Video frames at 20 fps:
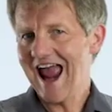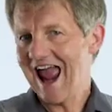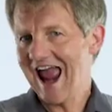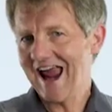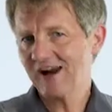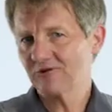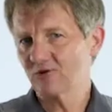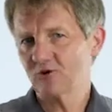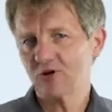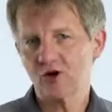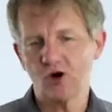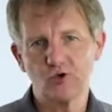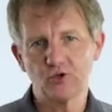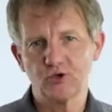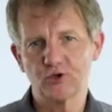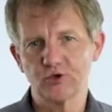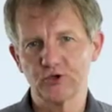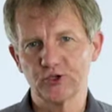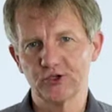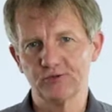
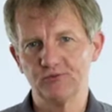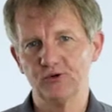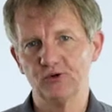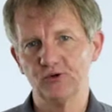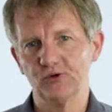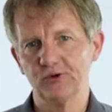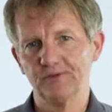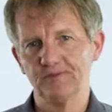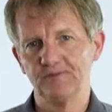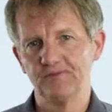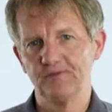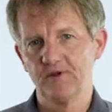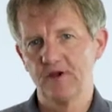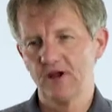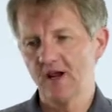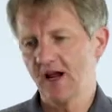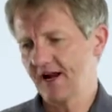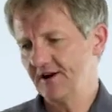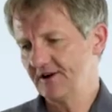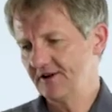agricultural support.
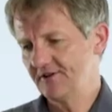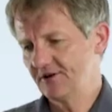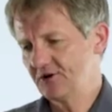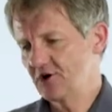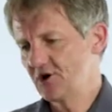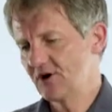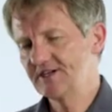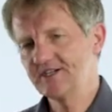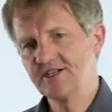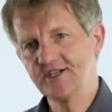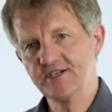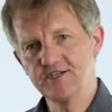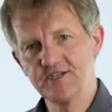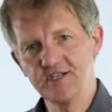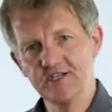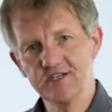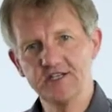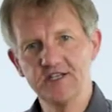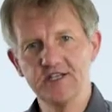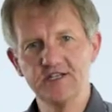And in the
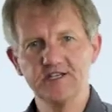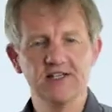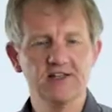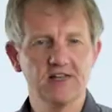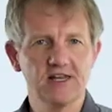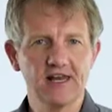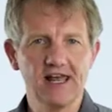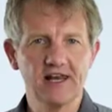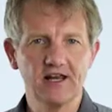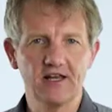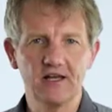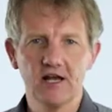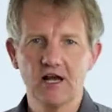1960s, in the latter,